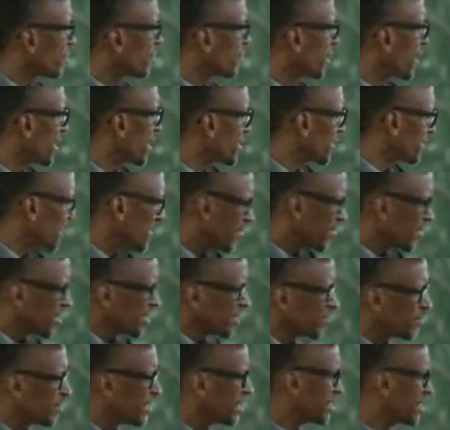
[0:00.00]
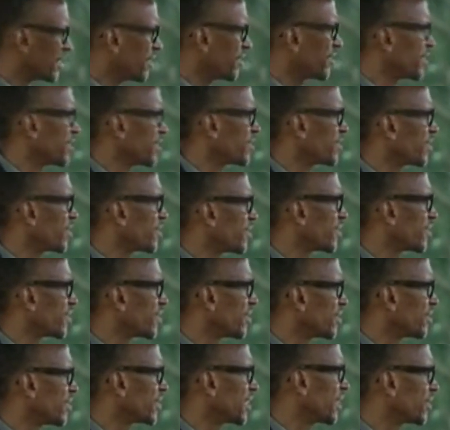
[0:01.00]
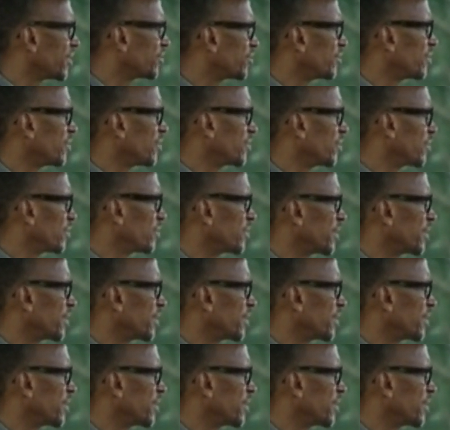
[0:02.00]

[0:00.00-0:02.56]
ko cyangwa ntibigeze babasobanurira icyatumye